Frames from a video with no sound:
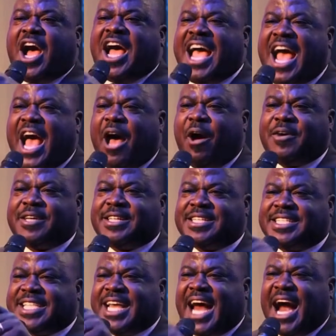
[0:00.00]
is all about,
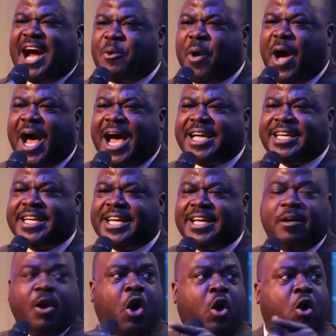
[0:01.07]
there is a
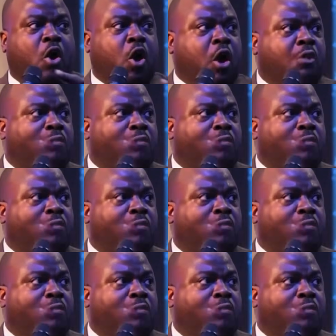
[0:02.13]
path